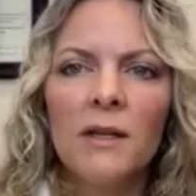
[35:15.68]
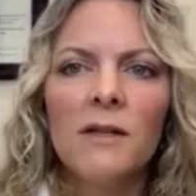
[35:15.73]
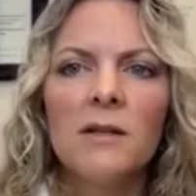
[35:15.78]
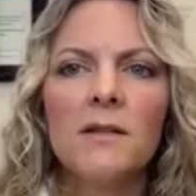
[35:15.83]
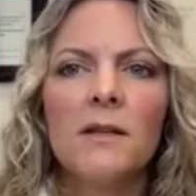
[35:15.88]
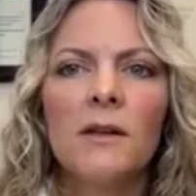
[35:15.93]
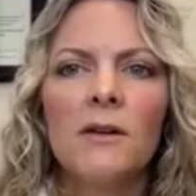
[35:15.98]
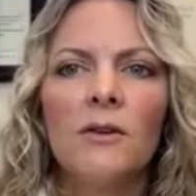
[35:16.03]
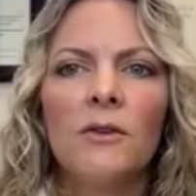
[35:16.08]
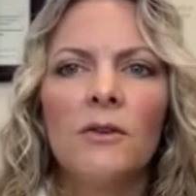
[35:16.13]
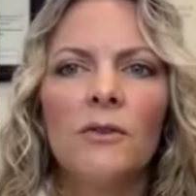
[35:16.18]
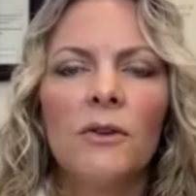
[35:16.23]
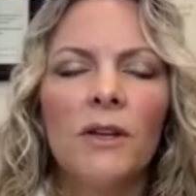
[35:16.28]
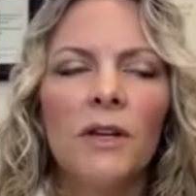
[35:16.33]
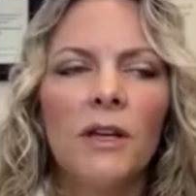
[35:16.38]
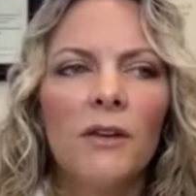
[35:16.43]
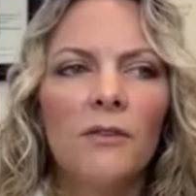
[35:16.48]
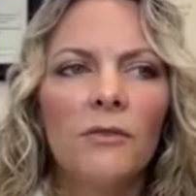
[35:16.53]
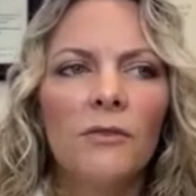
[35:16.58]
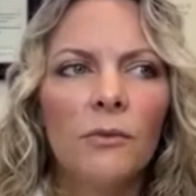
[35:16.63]
So
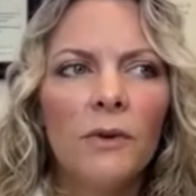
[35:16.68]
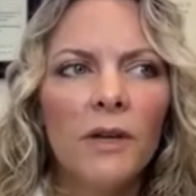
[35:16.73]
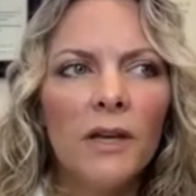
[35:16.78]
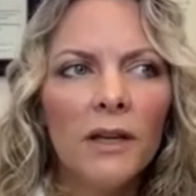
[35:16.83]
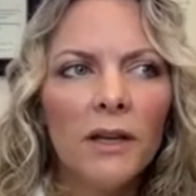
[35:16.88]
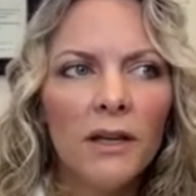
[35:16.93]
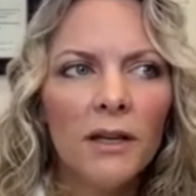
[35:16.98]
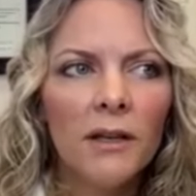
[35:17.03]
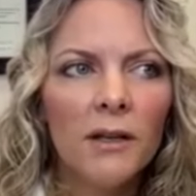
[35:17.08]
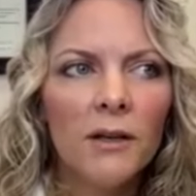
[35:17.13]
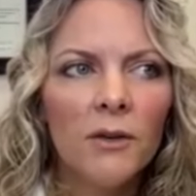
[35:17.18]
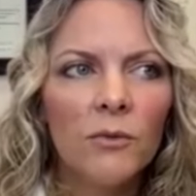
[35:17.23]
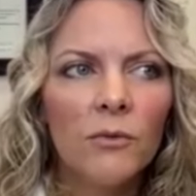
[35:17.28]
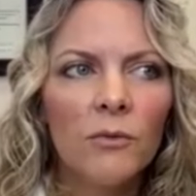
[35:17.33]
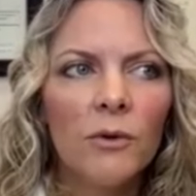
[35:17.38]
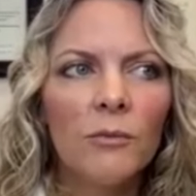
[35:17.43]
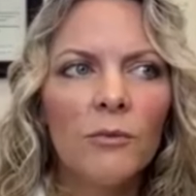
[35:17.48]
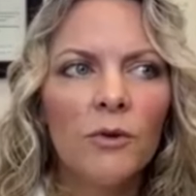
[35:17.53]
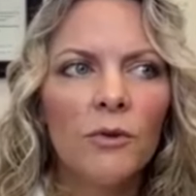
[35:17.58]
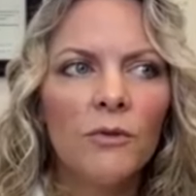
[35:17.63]
if we can
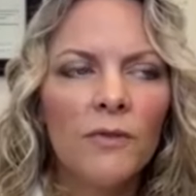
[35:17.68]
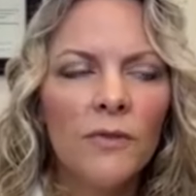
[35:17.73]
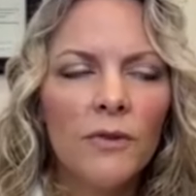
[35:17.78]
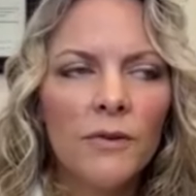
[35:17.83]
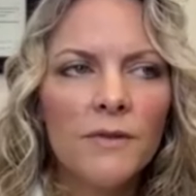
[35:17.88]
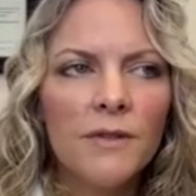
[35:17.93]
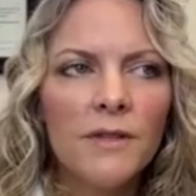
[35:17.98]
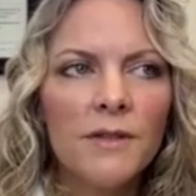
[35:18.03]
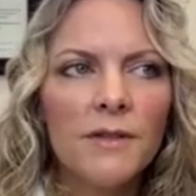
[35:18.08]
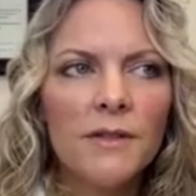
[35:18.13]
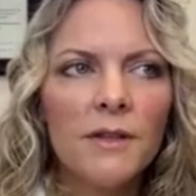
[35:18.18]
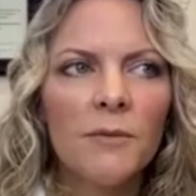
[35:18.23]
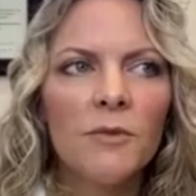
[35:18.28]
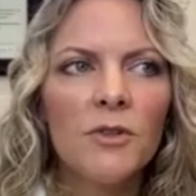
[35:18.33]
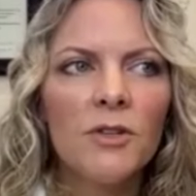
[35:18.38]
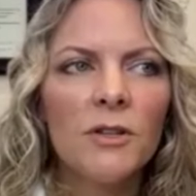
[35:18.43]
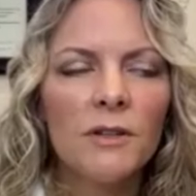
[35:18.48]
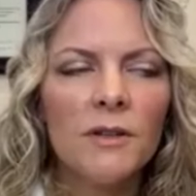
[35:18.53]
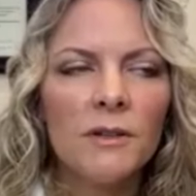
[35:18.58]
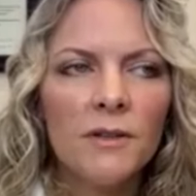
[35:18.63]
remove those
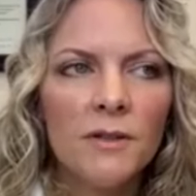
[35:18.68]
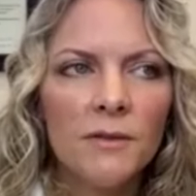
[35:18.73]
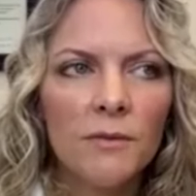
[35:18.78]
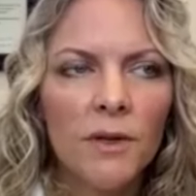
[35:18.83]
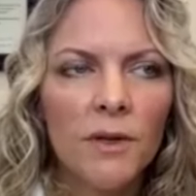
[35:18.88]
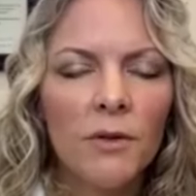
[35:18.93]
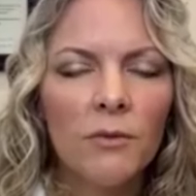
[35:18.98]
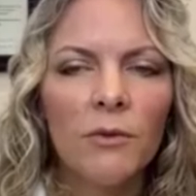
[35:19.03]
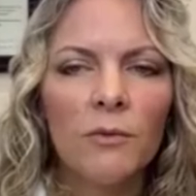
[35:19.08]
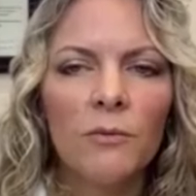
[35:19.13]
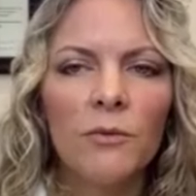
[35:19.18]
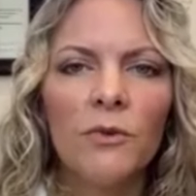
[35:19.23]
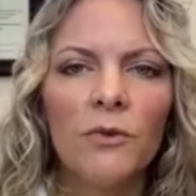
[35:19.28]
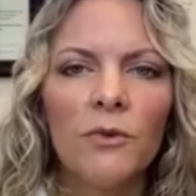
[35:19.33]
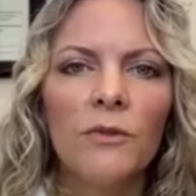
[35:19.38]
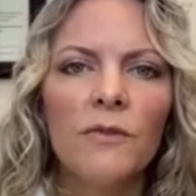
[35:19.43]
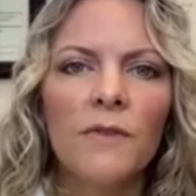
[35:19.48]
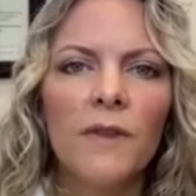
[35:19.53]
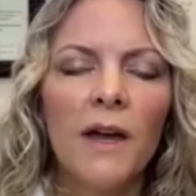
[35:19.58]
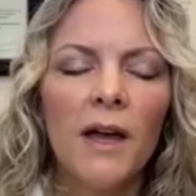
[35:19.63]
assumptions, we can
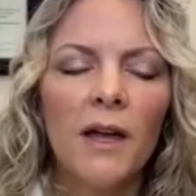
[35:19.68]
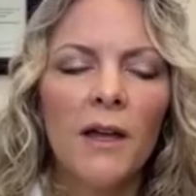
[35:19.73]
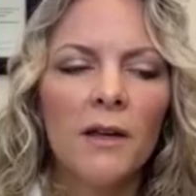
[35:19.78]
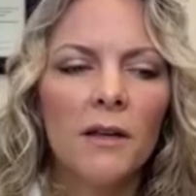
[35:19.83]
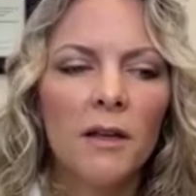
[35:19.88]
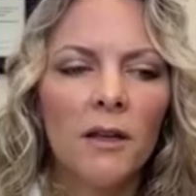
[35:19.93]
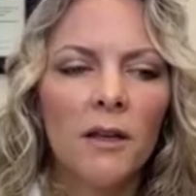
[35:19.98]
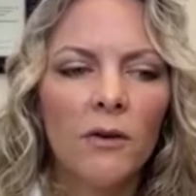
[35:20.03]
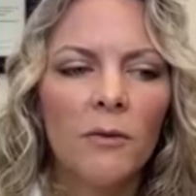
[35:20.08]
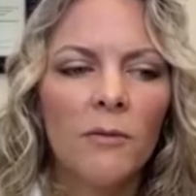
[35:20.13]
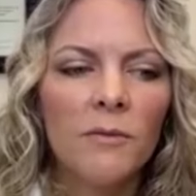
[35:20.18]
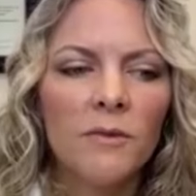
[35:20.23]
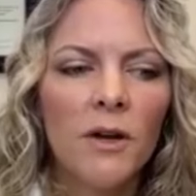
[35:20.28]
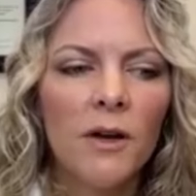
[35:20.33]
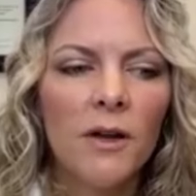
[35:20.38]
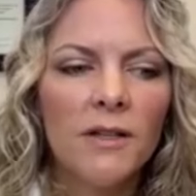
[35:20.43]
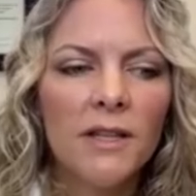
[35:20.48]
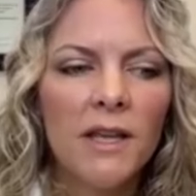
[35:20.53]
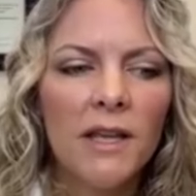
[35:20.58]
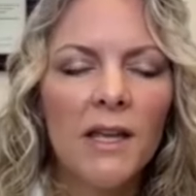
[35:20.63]
remove that, I'm
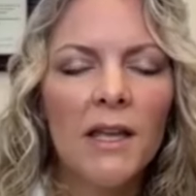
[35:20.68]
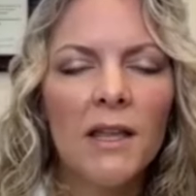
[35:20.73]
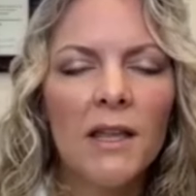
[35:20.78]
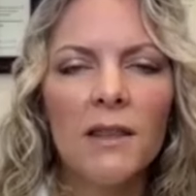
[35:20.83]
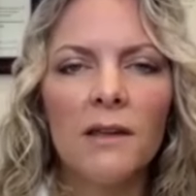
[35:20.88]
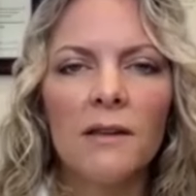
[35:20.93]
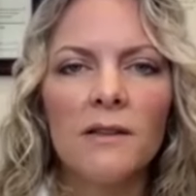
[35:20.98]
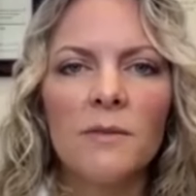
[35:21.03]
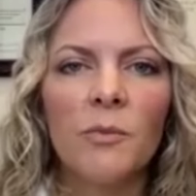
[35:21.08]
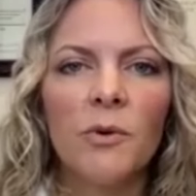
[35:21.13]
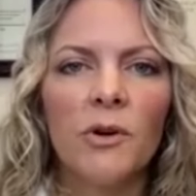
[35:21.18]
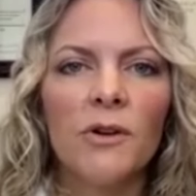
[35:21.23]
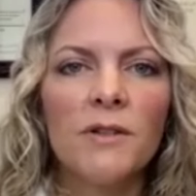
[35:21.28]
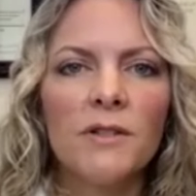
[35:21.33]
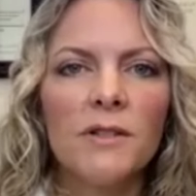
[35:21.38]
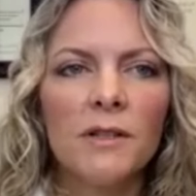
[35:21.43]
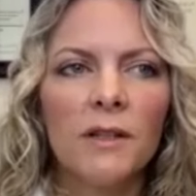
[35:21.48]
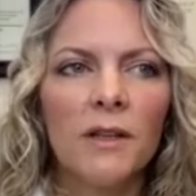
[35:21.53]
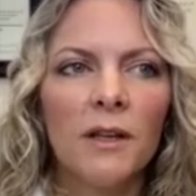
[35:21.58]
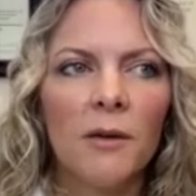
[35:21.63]
not taking things
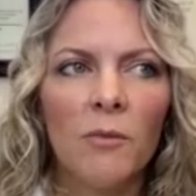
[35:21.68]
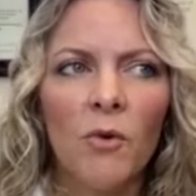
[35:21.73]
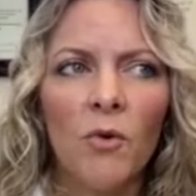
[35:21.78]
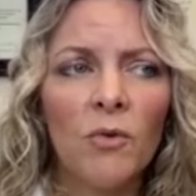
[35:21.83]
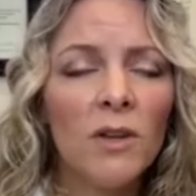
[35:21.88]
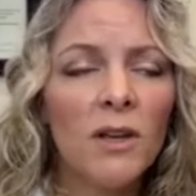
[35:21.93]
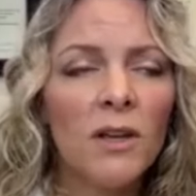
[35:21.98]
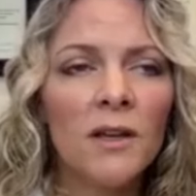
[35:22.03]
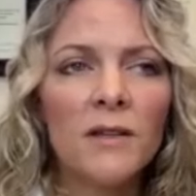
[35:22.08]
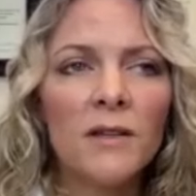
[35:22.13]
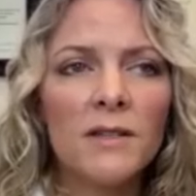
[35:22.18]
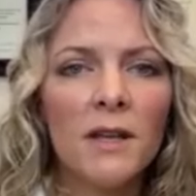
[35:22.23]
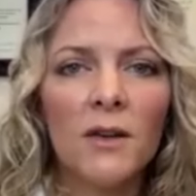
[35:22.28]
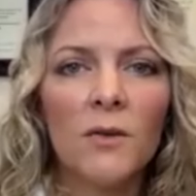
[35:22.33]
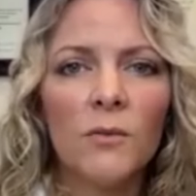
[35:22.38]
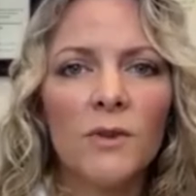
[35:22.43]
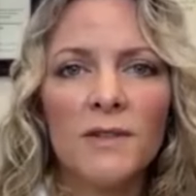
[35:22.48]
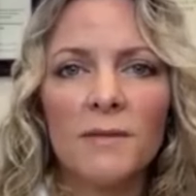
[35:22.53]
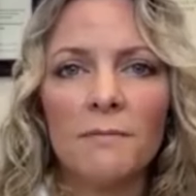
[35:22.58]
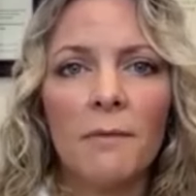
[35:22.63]
personally, I'm only going to
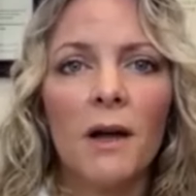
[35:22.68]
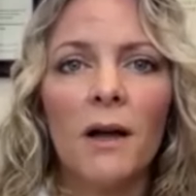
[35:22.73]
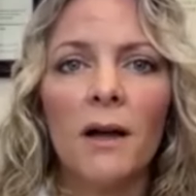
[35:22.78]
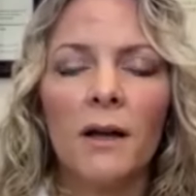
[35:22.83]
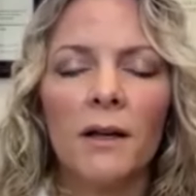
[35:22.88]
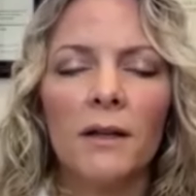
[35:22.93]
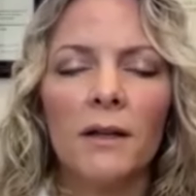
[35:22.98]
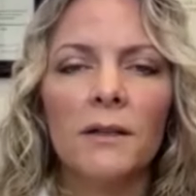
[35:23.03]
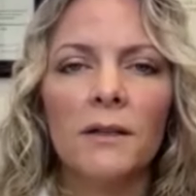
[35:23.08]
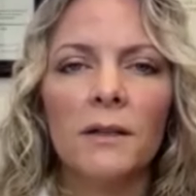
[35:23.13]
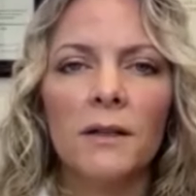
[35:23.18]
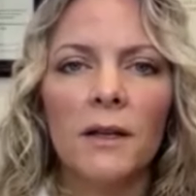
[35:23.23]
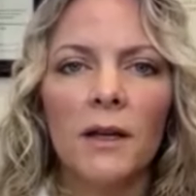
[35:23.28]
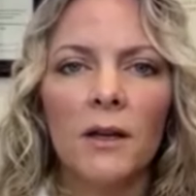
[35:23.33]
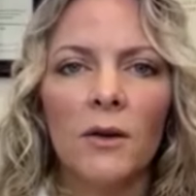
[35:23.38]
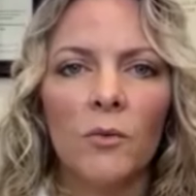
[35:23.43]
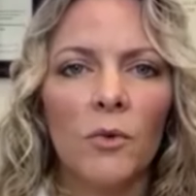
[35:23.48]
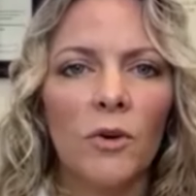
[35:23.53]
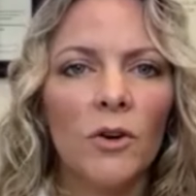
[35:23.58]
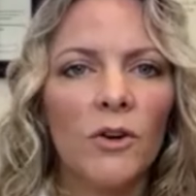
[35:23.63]
take what's mine
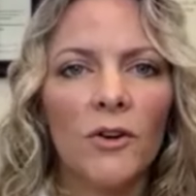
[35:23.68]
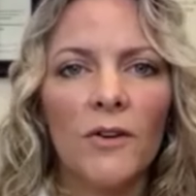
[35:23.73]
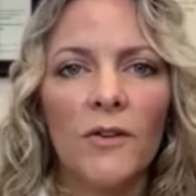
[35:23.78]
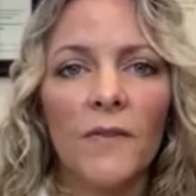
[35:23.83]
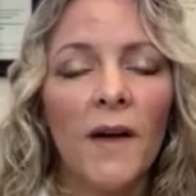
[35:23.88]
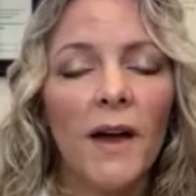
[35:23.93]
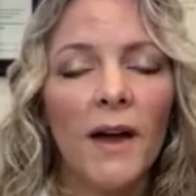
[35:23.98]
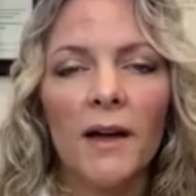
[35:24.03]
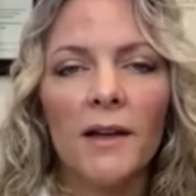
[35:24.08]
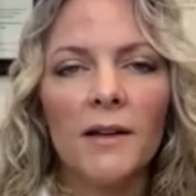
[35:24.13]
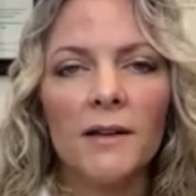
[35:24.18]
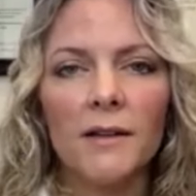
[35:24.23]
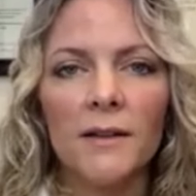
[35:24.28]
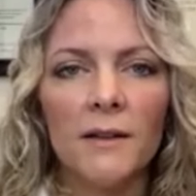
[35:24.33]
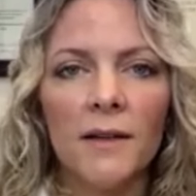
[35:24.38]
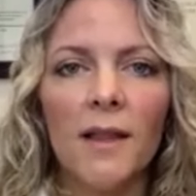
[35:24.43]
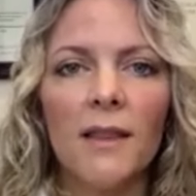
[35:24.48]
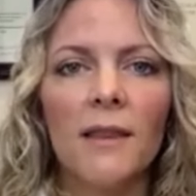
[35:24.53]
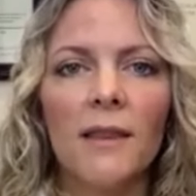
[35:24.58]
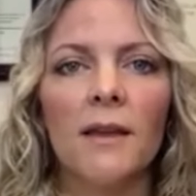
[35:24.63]
and work on that and
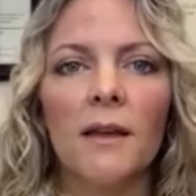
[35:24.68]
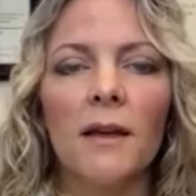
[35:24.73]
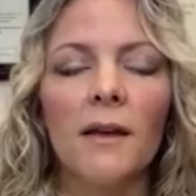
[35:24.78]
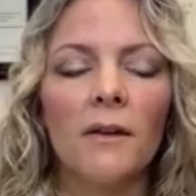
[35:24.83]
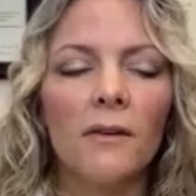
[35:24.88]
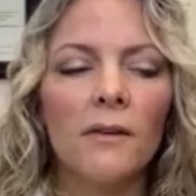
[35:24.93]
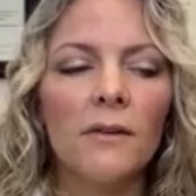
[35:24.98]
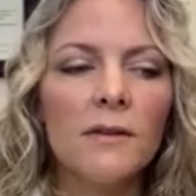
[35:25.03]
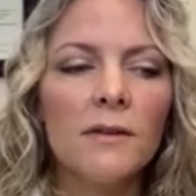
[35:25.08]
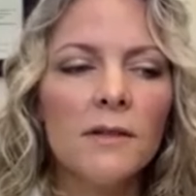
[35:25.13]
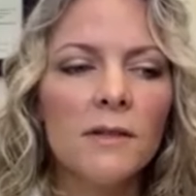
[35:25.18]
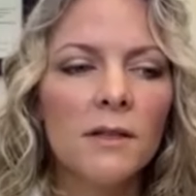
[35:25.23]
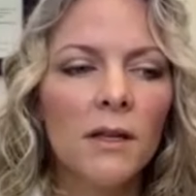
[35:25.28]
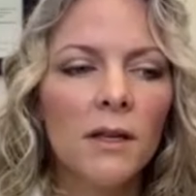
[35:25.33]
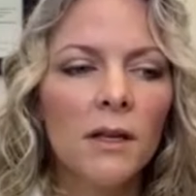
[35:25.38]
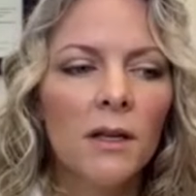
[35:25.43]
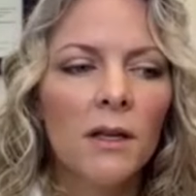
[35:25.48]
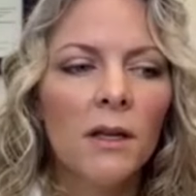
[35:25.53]
nothing else,